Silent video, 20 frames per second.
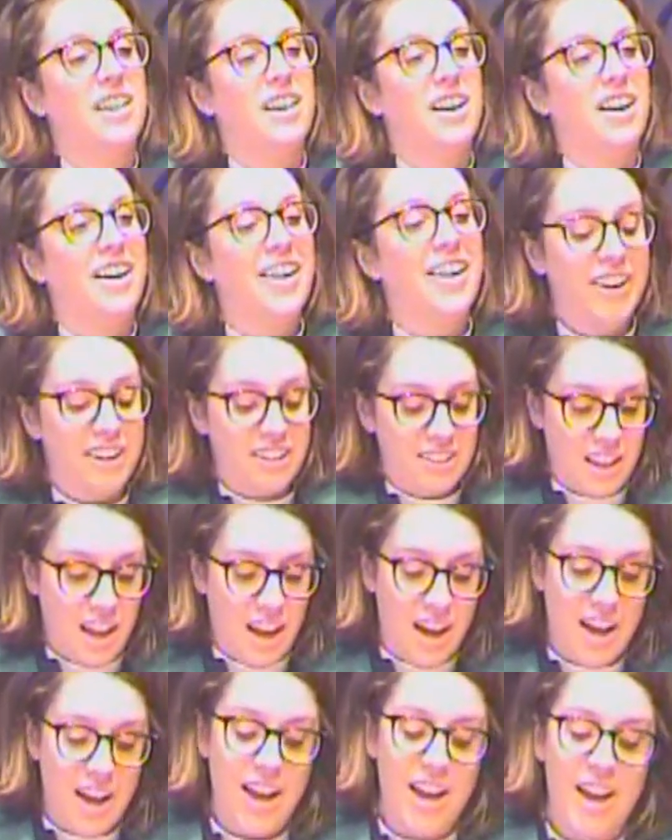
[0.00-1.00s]
Our
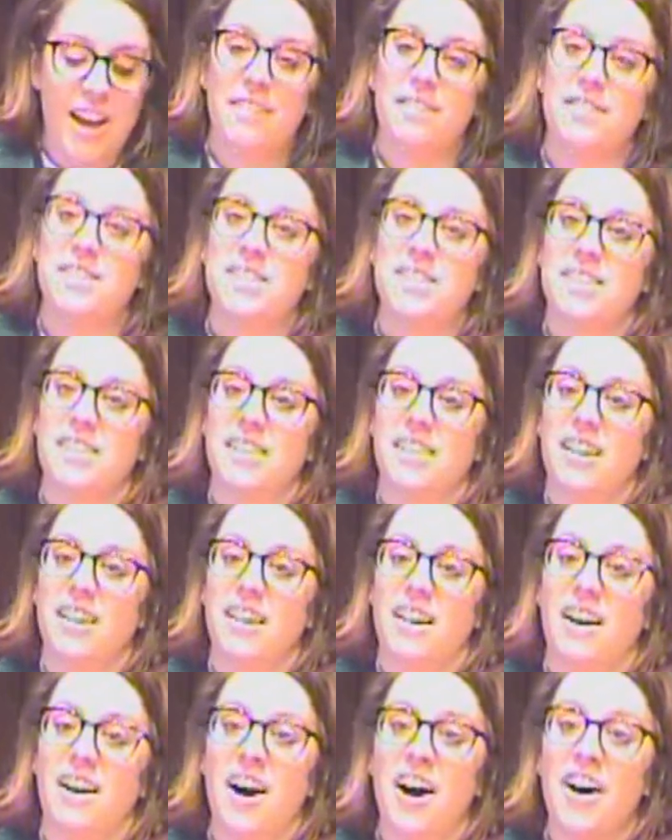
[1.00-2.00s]
lives
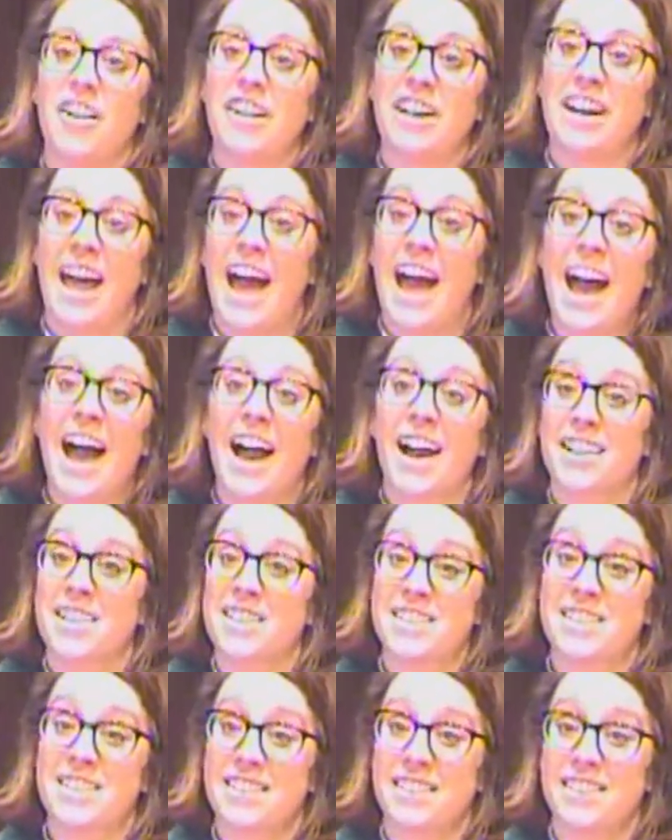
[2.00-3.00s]
are an
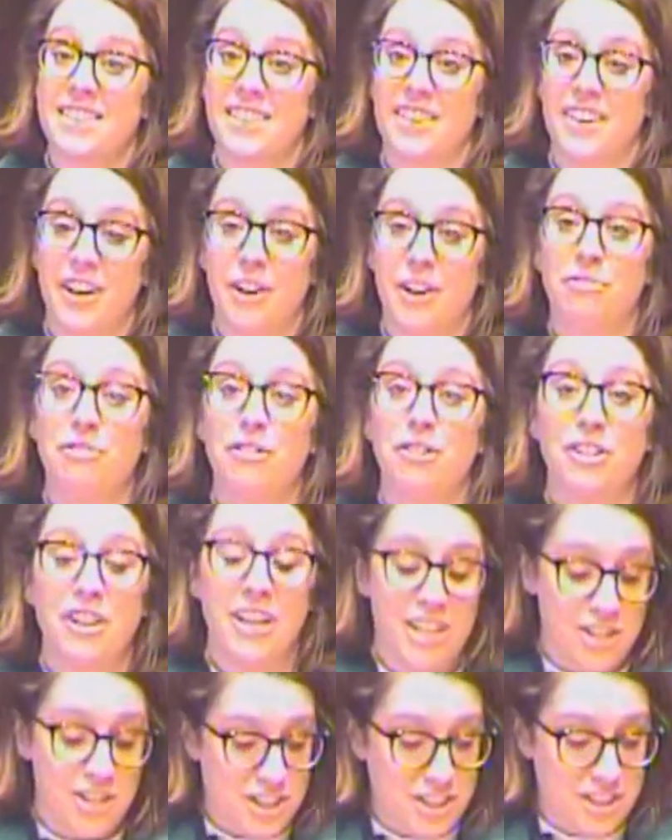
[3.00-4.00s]
act of
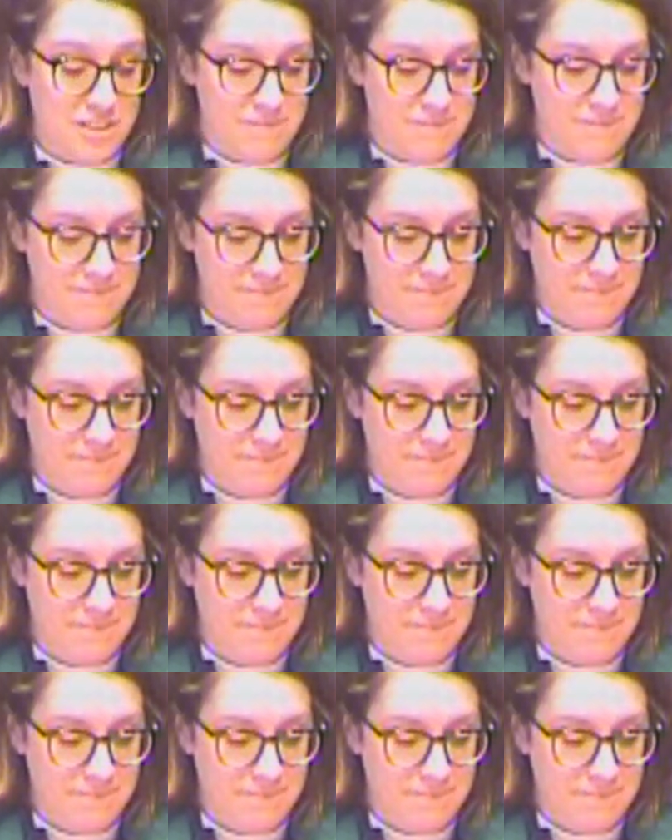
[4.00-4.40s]
creation.